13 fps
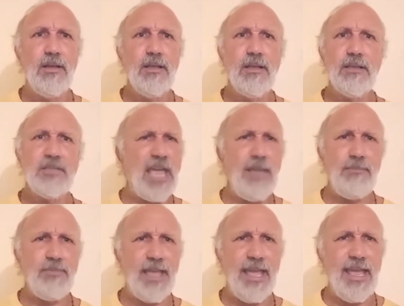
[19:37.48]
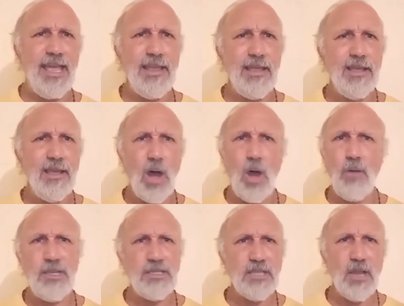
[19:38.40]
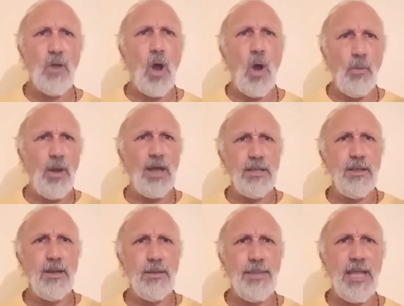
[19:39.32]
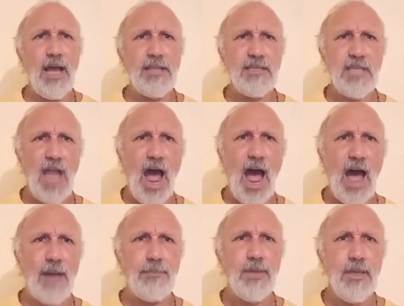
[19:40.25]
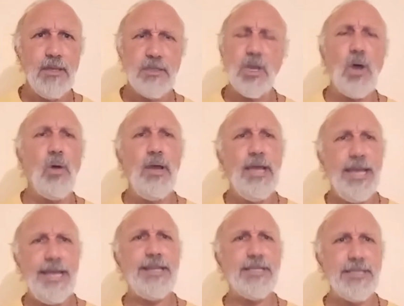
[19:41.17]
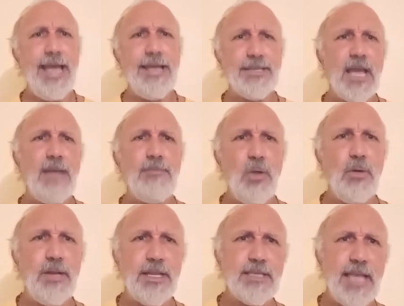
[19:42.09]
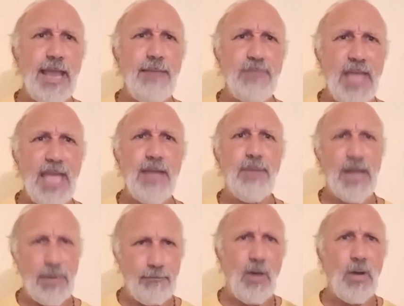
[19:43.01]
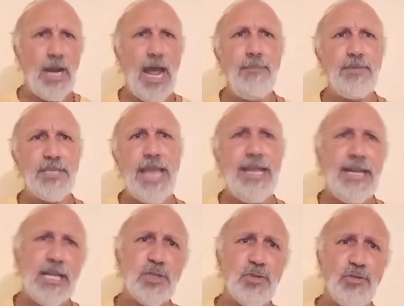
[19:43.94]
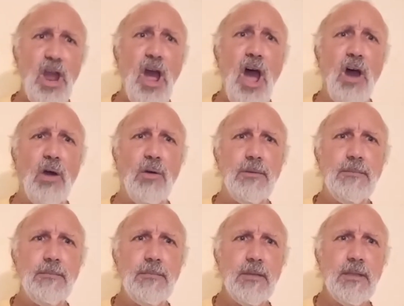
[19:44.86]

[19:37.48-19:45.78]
Same thing. Always they're all wanting to be on top. So, in a sense, I'm doing the same thing, but what I'm saying is true.